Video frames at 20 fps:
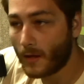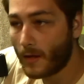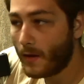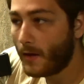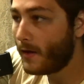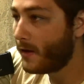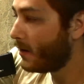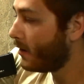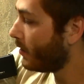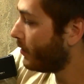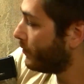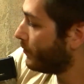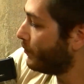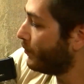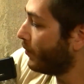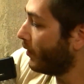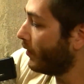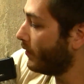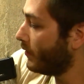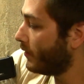but
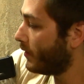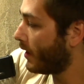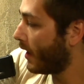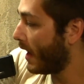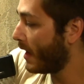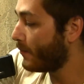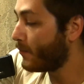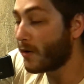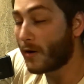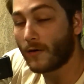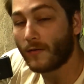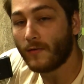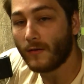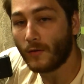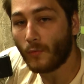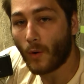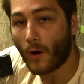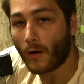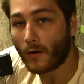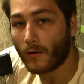I personally wanted a
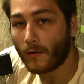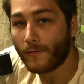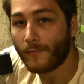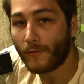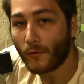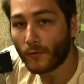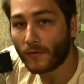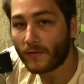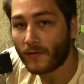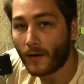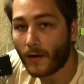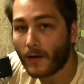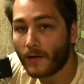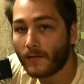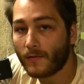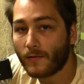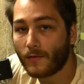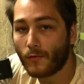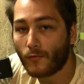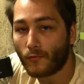full-size
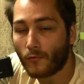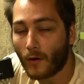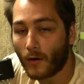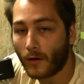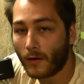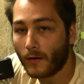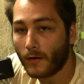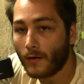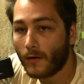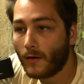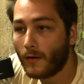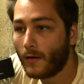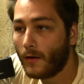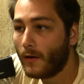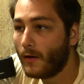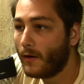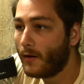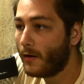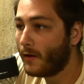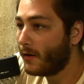rugged
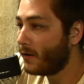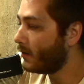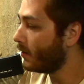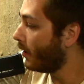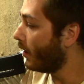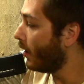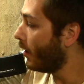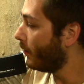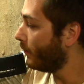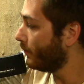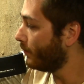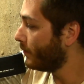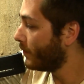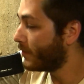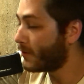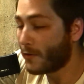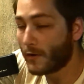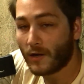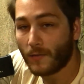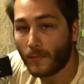um, thirty
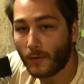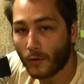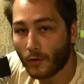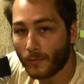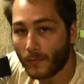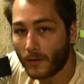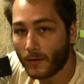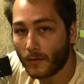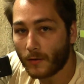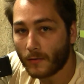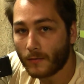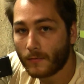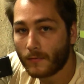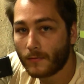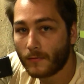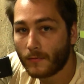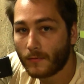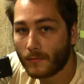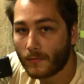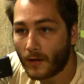millimeter
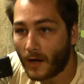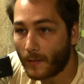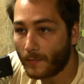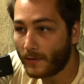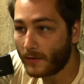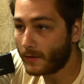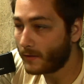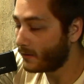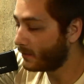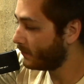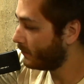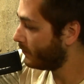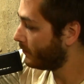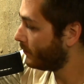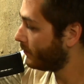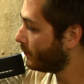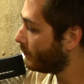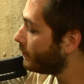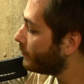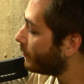optic. Uh,
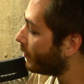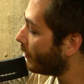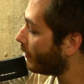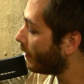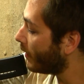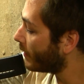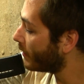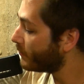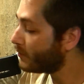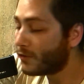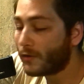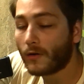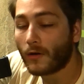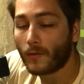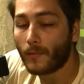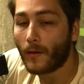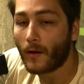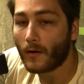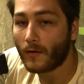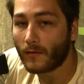I guess you can compare it to
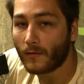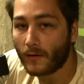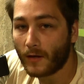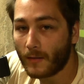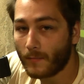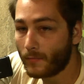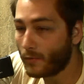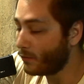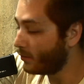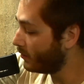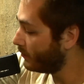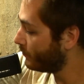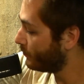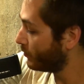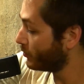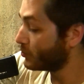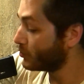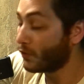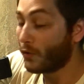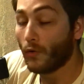the Aimpoint Patrol
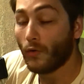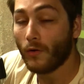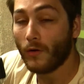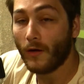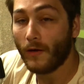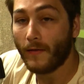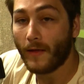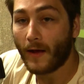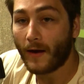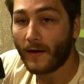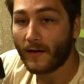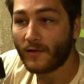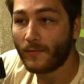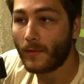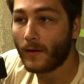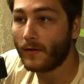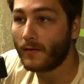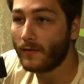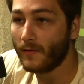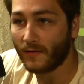in that aspect, in
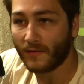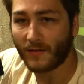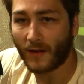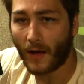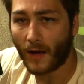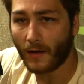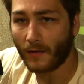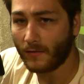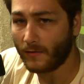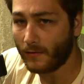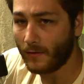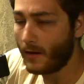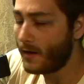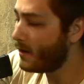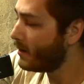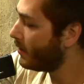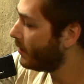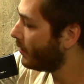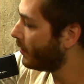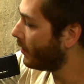size.
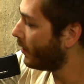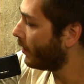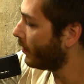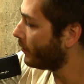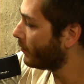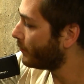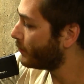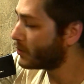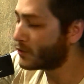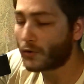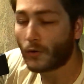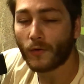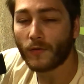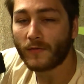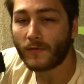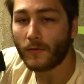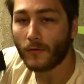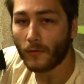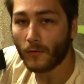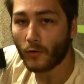Uh, the Patrol's still a little
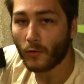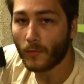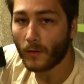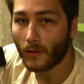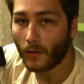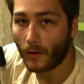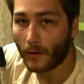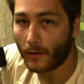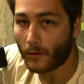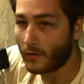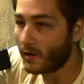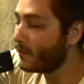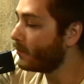bit lighter, I believe.